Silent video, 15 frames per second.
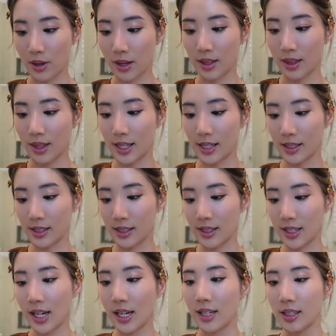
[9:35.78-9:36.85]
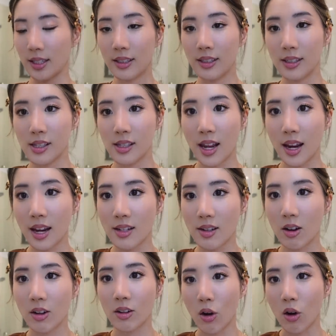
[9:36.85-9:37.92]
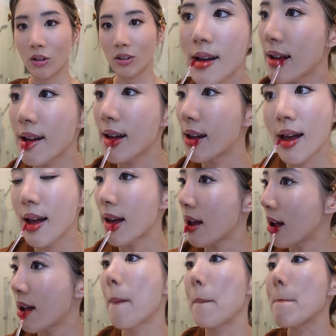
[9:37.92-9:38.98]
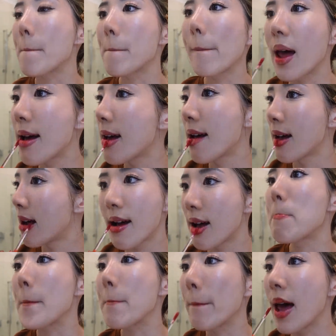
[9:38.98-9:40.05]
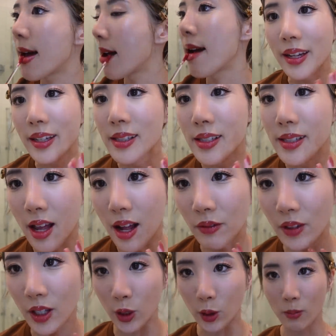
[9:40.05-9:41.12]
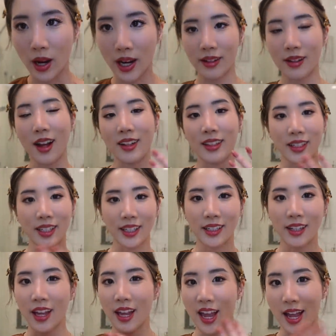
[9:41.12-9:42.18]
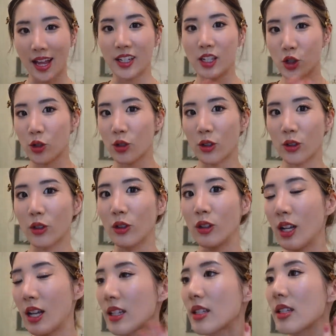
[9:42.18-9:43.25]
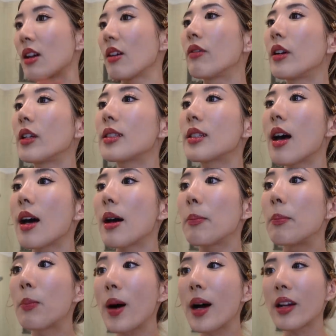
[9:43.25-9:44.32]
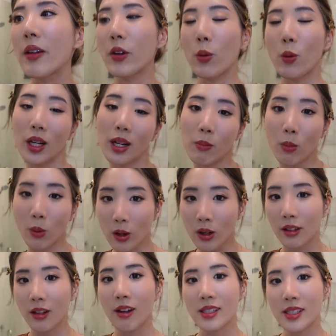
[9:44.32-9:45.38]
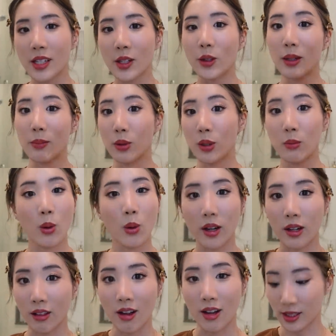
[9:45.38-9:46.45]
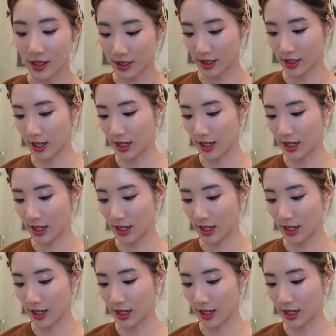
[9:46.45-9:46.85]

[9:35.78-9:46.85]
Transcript: But this tint stays on all night, I noticed. And this is glossy by itself that you might not need additional stuff on top. But if you want it more glossy, you can put more gloss.